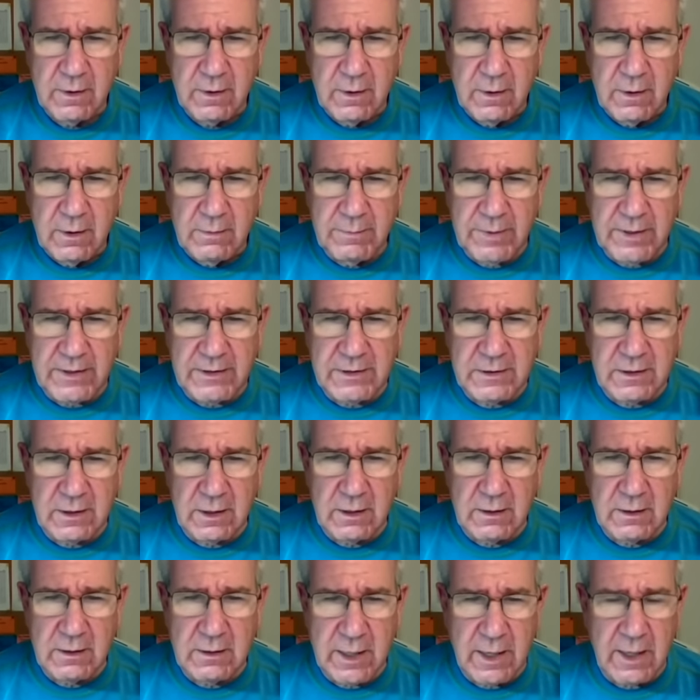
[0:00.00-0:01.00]
Yep. Based
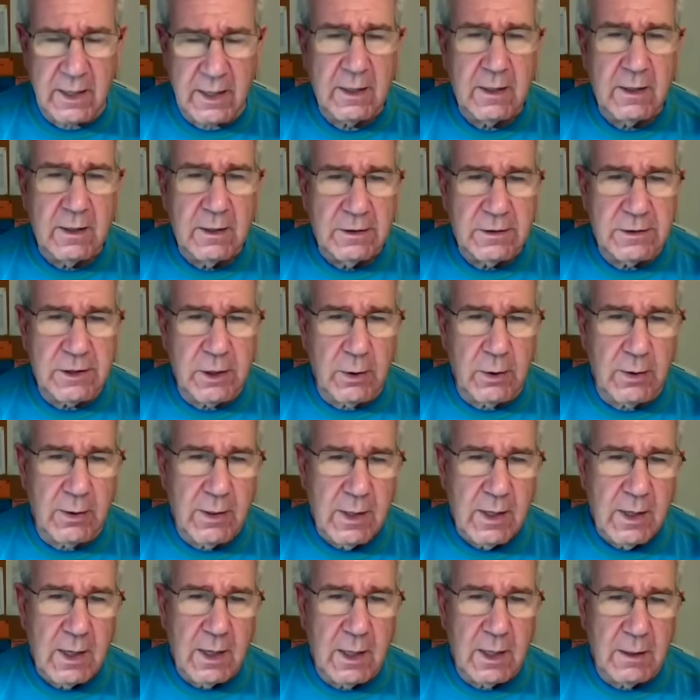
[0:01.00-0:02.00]
on, yeah. So,
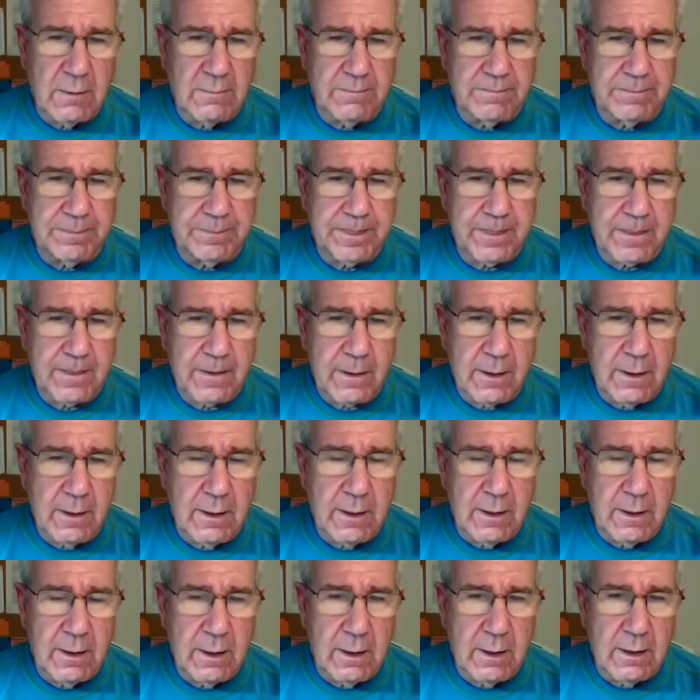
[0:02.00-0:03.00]

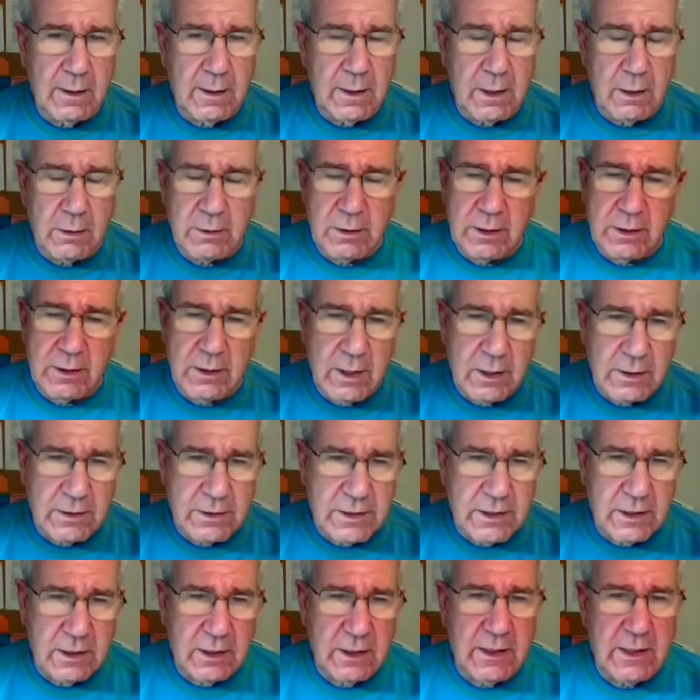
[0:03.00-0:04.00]
you know, and
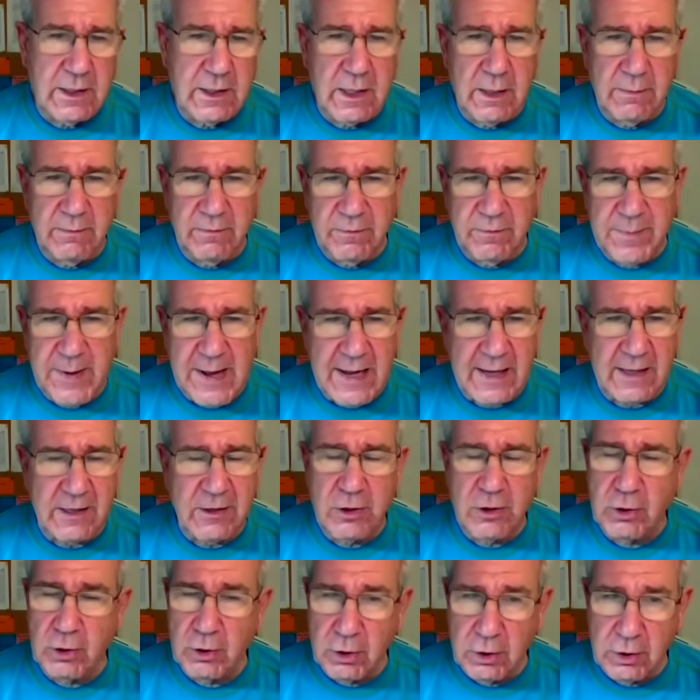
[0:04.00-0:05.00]
until he comes back,
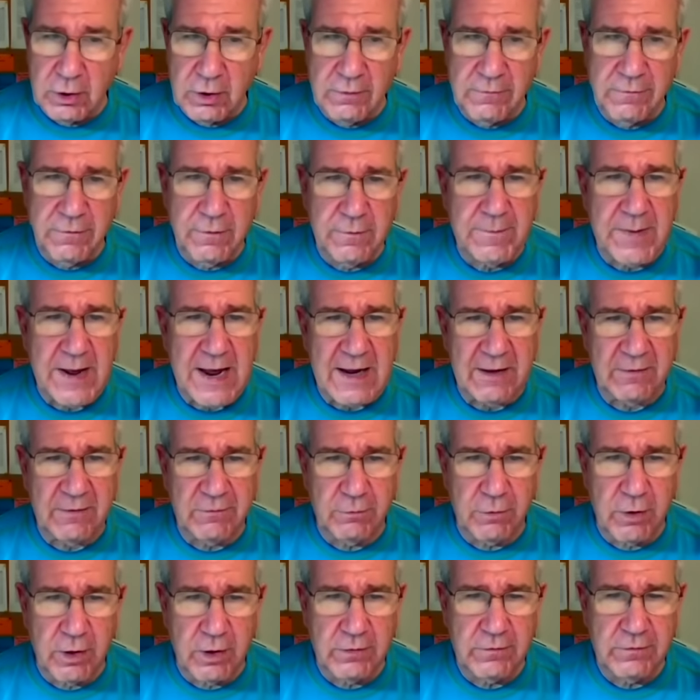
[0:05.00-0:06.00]
you're looking for
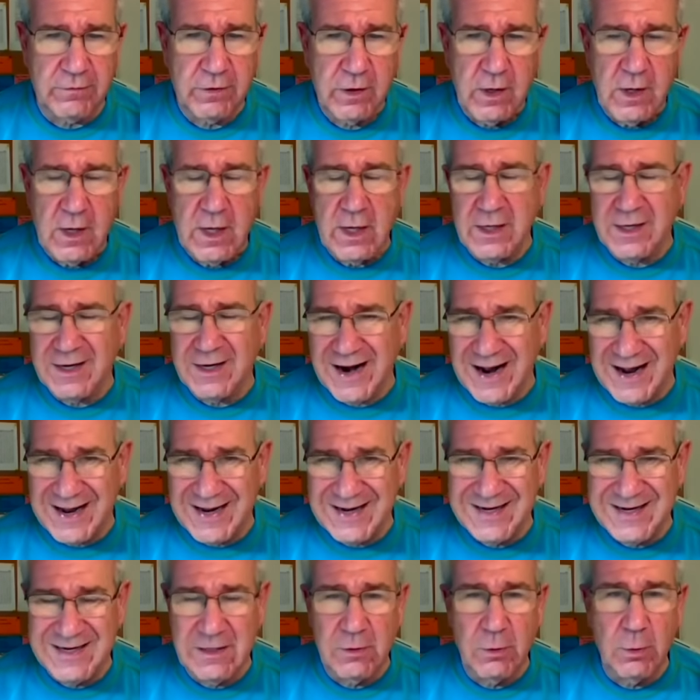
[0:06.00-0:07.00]
pass rush. In an
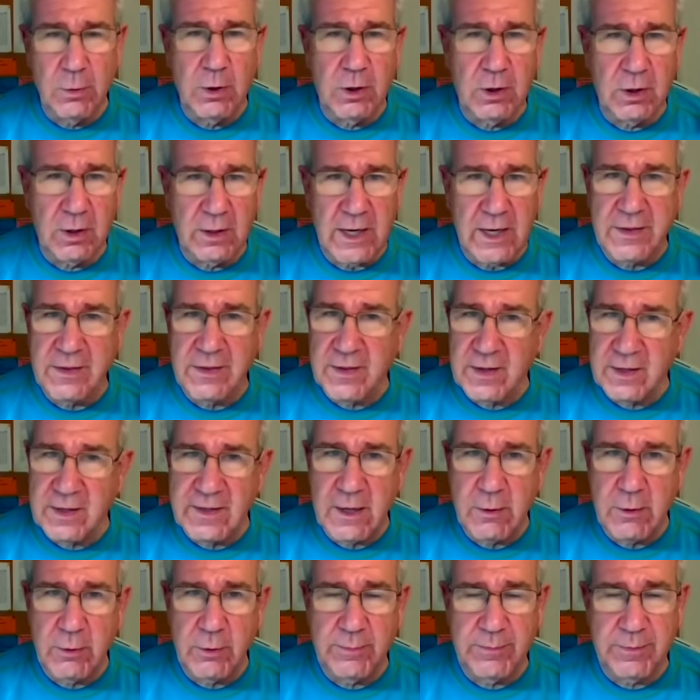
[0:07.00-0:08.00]
ideal world, I think
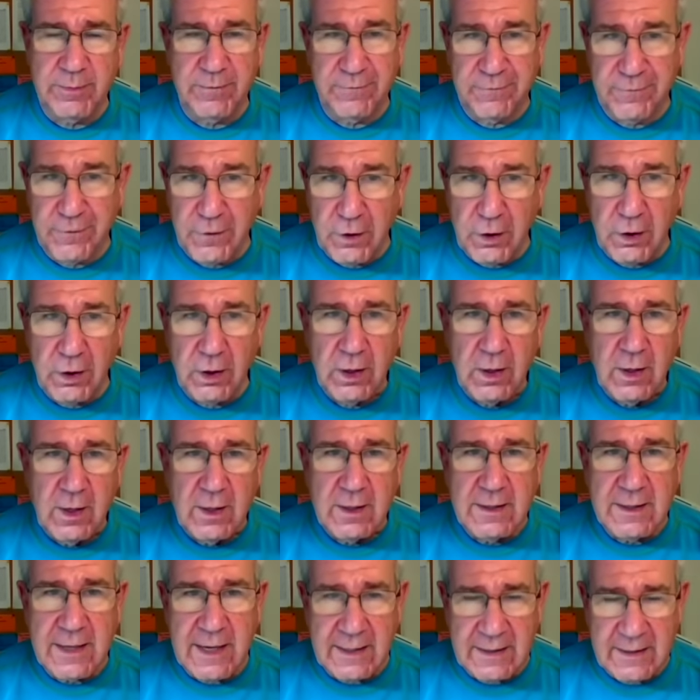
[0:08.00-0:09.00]
they would prefer
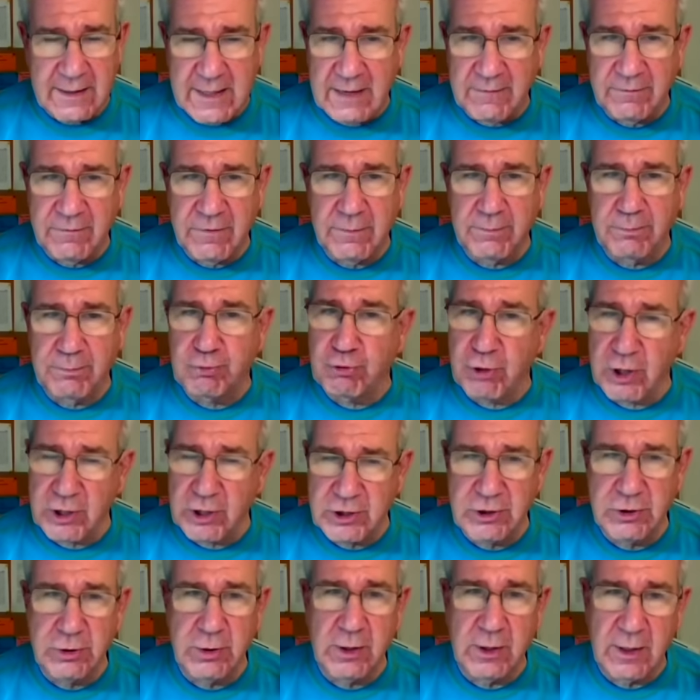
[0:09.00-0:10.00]
not to have to
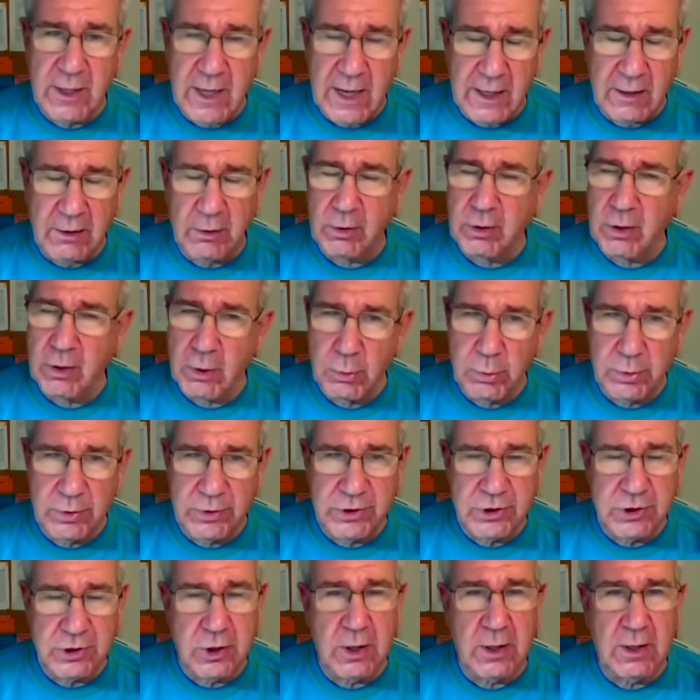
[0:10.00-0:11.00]
pressure a lot, although with
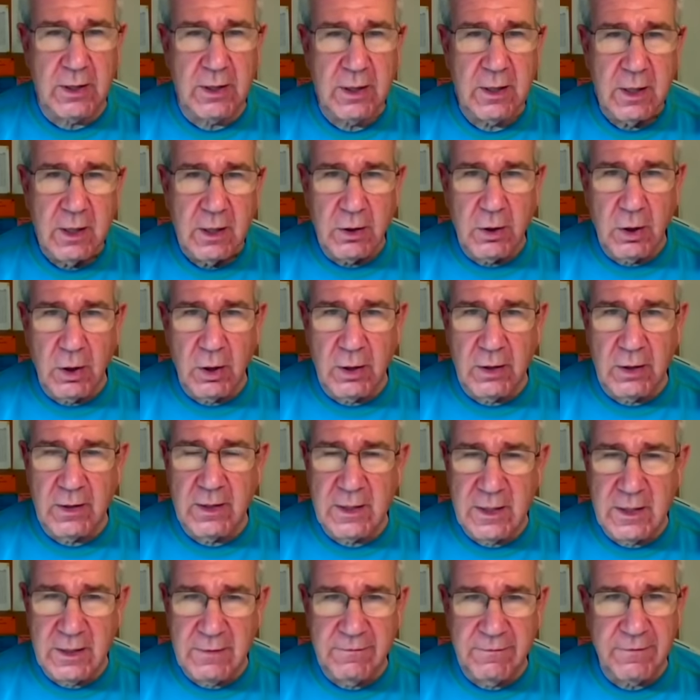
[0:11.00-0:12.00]
Sean calling the
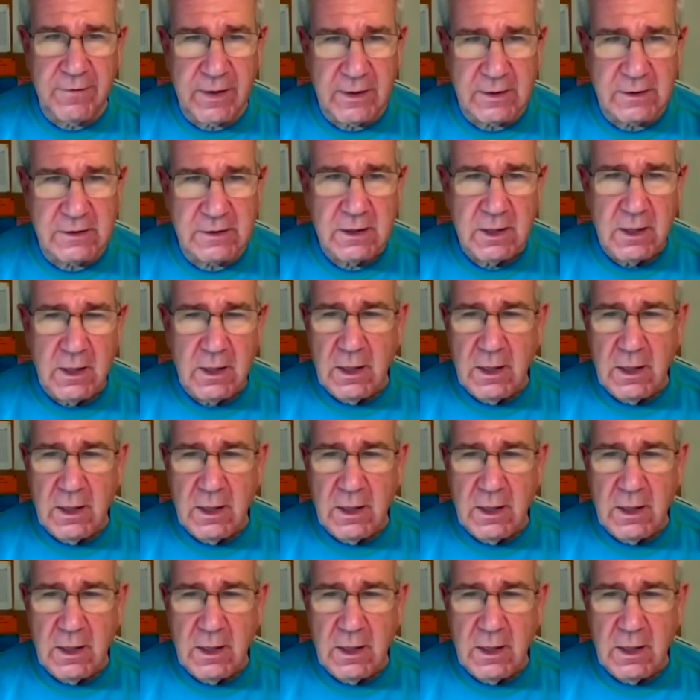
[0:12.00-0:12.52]
defense,